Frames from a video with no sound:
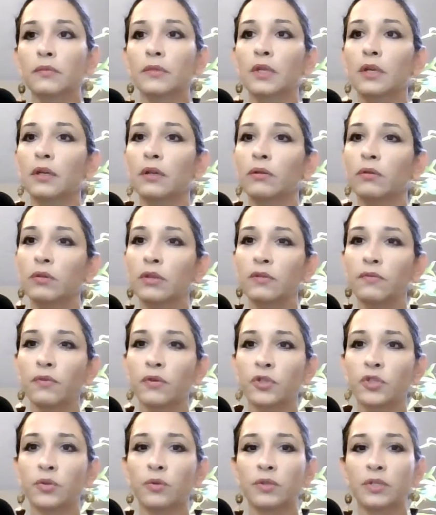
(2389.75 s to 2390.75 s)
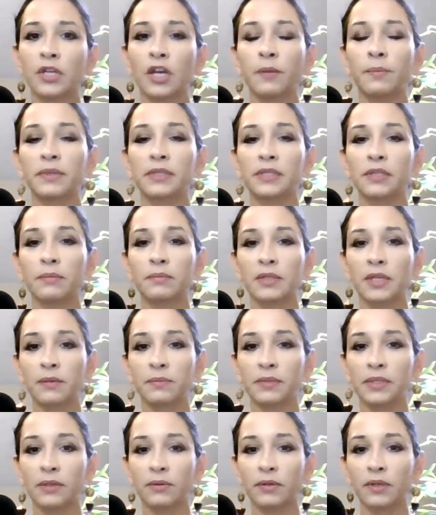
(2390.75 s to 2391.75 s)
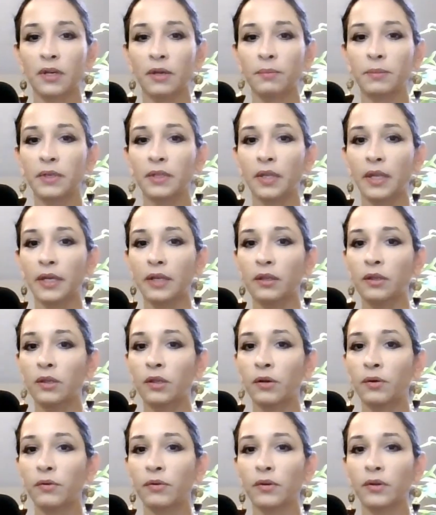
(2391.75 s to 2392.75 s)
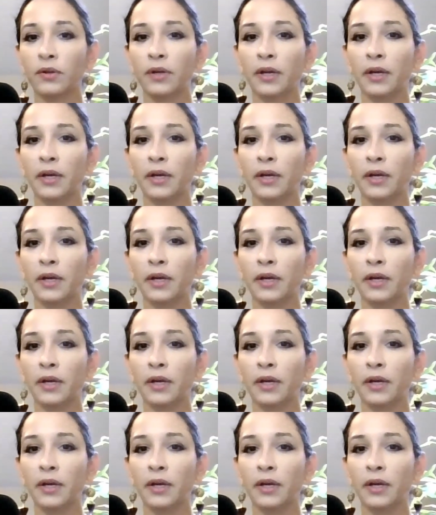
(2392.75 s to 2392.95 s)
and only for a short time, and sometimes they would come in like lower,